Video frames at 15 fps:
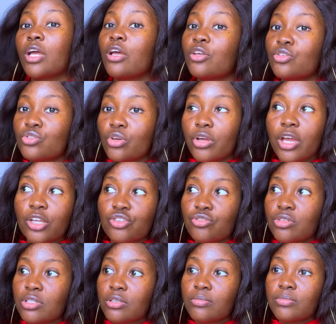So you have to
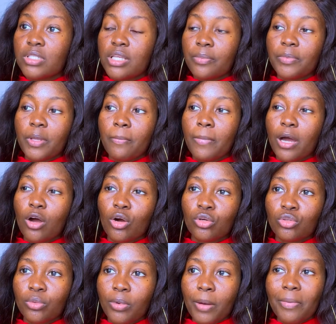resume September,
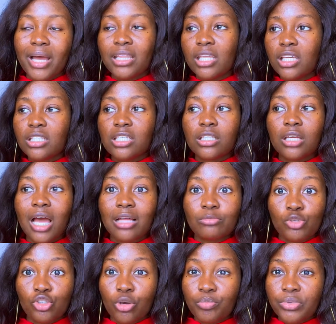October, but I think the
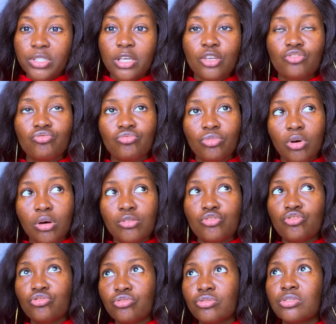admission process runs
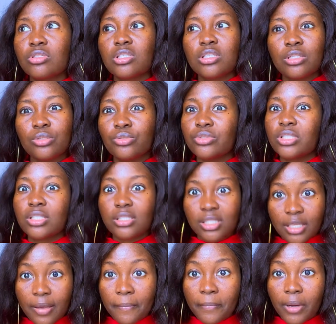through till
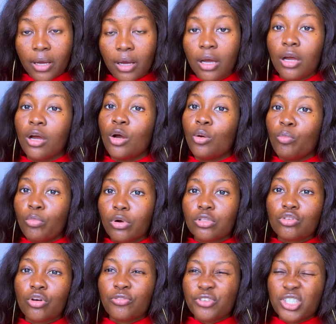December. But
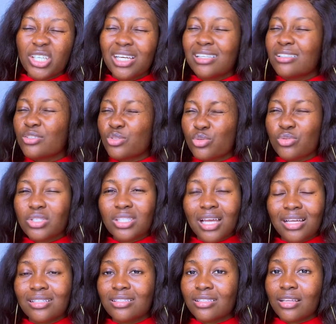officially, the school
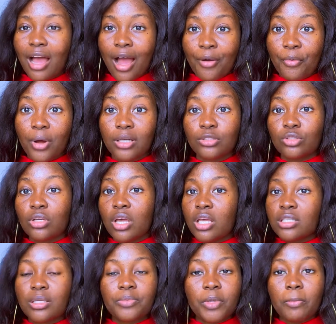stands around
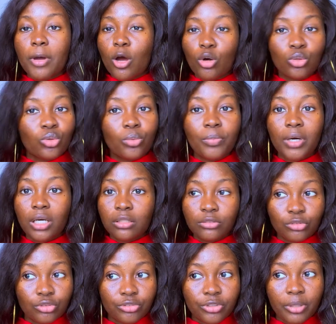September, October,
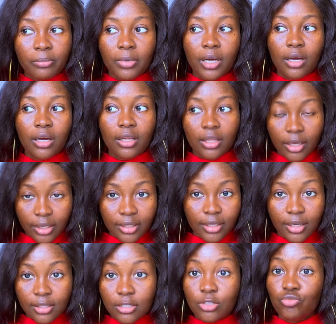November, like
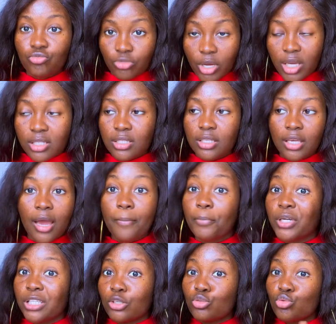that, right? Yeah, but
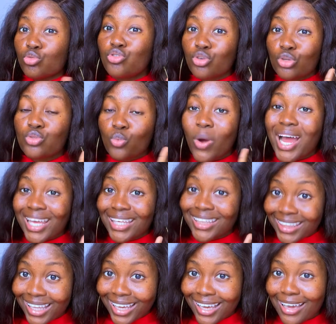they do just 1
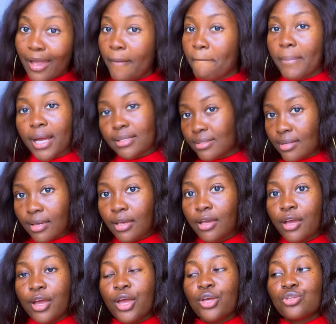intake per year.
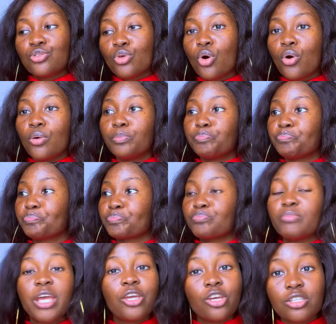So
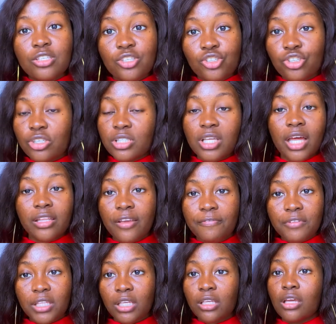make your decisions and
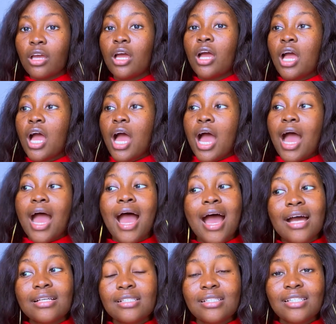everything.
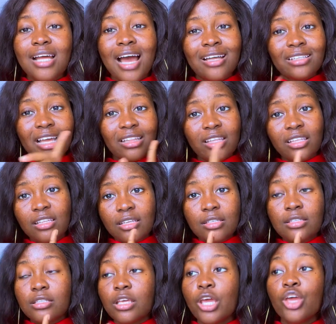And another thing
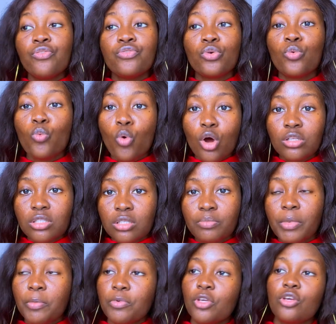is, if you want,
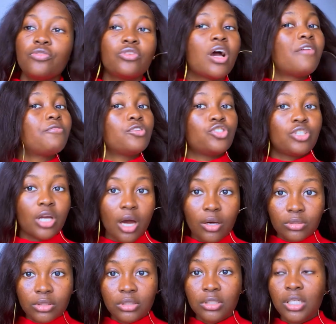maybe if you have a
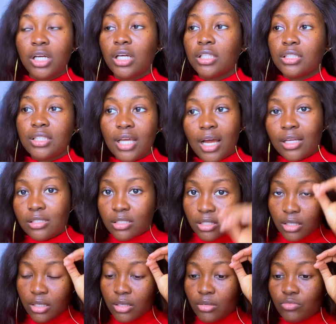child that
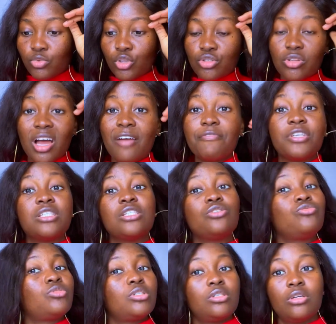does not have a
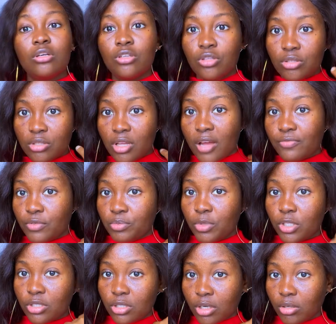degree, it does not have to be a
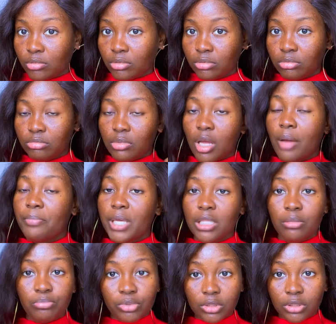child. It can be
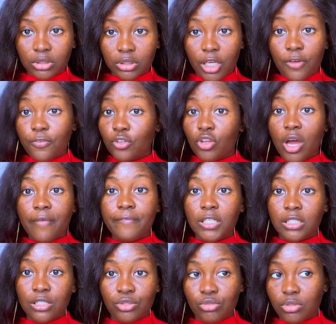anybody. If you don't have a
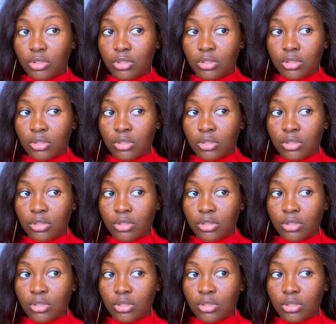degree,